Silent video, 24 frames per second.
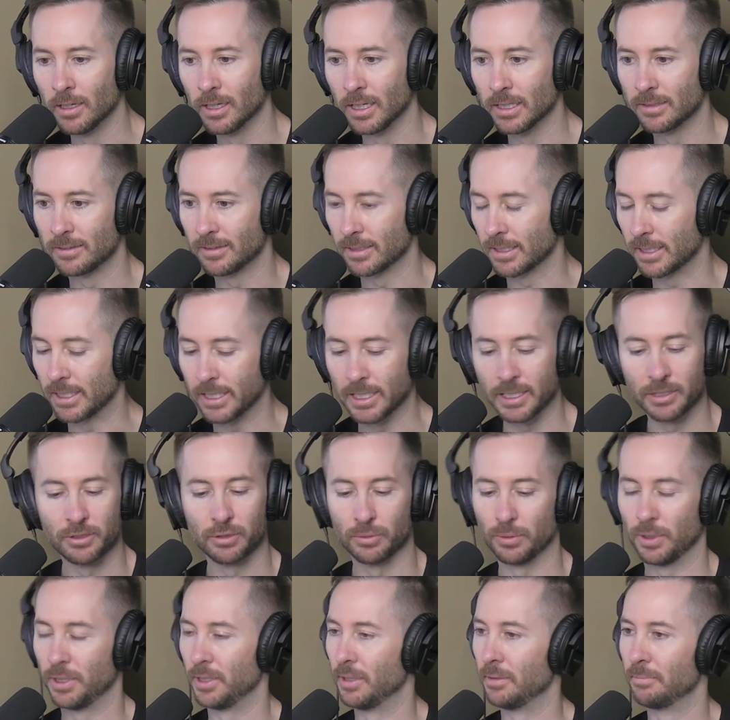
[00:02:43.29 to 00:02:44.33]
that's the key
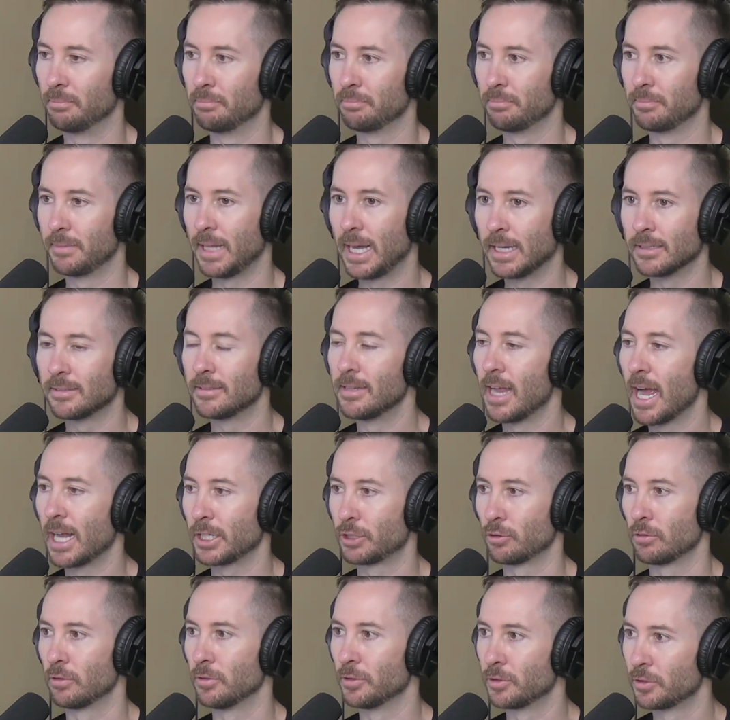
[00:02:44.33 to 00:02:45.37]
to a nice
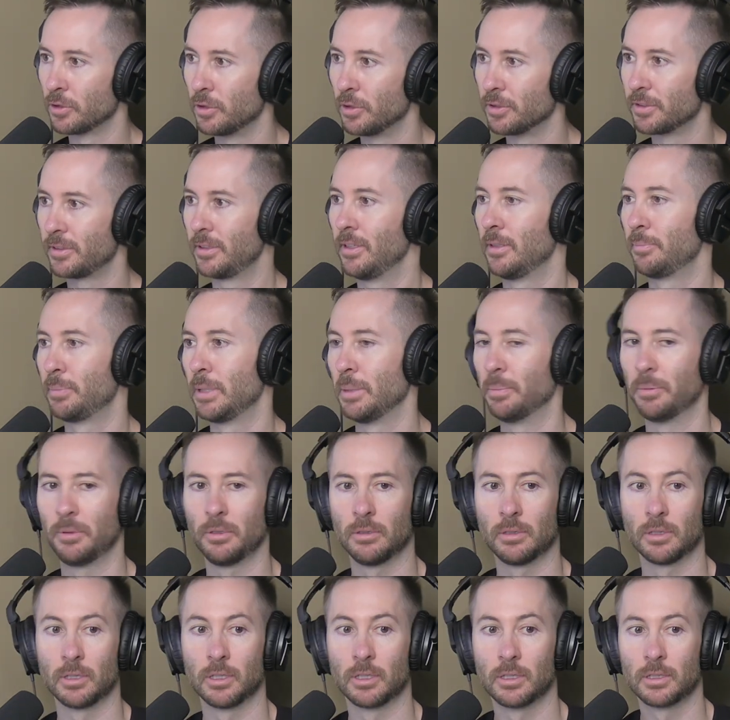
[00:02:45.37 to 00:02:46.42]
natural result that people
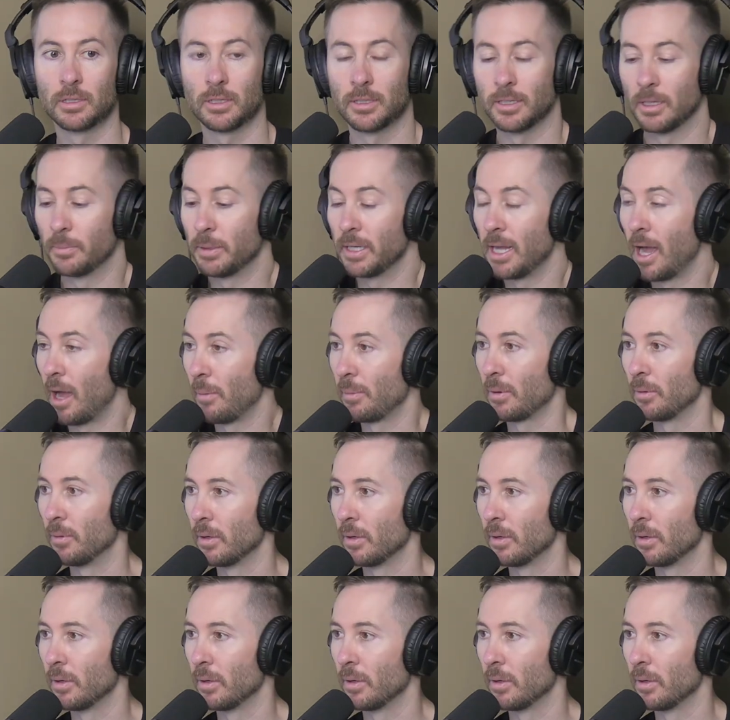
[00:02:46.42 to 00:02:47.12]
are going to be happy